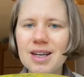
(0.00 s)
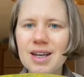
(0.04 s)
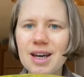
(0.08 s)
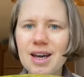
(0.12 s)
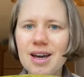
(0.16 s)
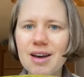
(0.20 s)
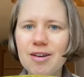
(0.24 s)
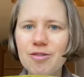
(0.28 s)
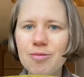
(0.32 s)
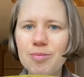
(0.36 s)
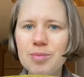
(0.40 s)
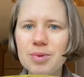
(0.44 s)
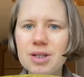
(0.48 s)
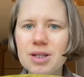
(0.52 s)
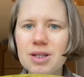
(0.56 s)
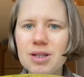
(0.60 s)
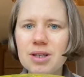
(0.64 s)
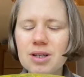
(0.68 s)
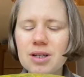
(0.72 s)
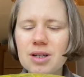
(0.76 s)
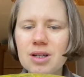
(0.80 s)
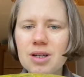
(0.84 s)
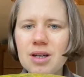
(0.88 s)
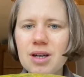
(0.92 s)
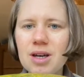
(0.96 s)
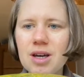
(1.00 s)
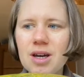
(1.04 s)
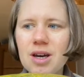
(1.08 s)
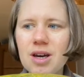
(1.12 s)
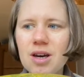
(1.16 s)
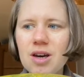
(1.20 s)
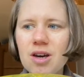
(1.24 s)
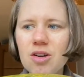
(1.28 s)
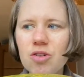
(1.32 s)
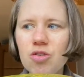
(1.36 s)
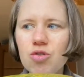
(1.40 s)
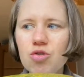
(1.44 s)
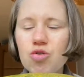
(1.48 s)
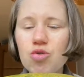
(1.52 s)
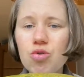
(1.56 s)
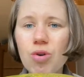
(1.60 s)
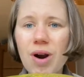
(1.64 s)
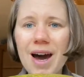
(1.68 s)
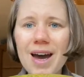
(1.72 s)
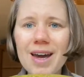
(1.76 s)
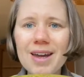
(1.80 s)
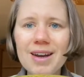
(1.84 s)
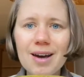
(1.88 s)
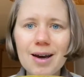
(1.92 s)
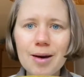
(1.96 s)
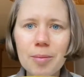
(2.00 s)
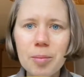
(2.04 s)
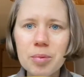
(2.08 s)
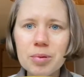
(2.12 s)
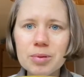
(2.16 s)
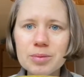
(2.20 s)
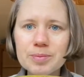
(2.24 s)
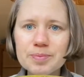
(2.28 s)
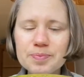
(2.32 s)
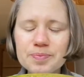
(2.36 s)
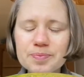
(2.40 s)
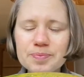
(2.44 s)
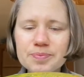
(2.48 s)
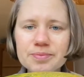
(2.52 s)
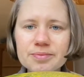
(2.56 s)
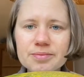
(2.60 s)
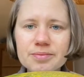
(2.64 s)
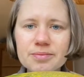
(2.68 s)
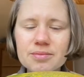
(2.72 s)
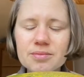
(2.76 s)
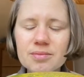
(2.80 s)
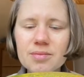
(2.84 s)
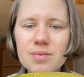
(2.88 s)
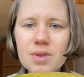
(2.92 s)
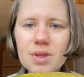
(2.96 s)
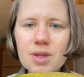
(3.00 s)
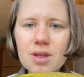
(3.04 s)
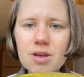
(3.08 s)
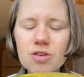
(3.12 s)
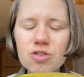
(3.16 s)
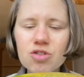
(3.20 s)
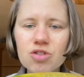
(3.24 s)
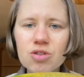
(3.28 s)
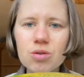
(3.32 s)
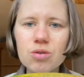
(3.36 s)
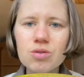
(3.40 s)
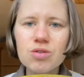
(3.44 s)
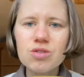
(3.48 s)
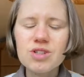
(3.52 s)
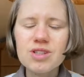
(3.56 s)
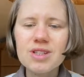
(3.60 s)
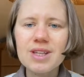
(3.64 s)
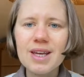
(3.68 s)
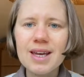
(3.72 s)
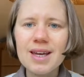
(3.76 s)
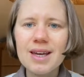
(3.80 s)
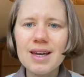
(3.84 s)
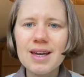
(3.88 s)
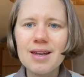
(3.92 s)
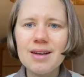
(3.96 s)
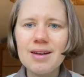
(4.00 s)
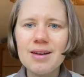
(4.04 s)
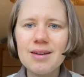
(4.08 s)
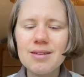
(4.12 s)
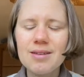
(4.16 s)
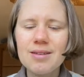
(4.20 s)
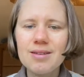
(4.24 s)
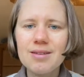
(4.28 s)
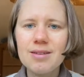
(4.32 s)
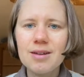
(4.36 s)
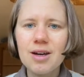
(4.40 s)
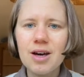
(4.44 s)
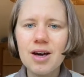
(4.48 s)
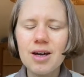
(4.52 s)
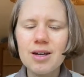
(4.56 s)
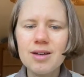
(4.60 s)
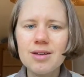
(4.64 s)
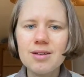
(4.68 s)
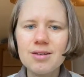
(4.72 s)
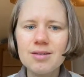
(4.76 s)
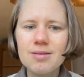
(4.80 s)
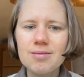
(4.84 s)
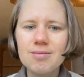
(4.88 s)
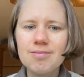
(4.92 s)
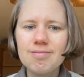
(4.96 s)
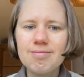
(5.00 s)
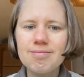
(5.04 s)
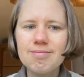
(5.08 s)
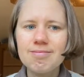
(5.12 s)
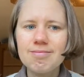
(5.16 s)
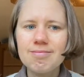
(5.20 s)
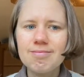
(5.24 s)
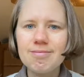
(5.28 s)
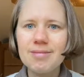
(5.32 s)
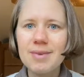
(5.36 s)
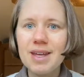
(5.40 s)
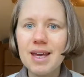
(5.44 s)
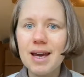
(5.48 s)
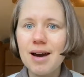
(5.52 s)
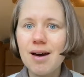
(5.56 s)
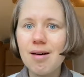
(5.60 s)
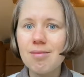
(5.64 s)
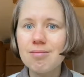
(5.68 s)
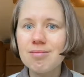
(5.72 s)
have been dried up, so to say, and it's not, yeah,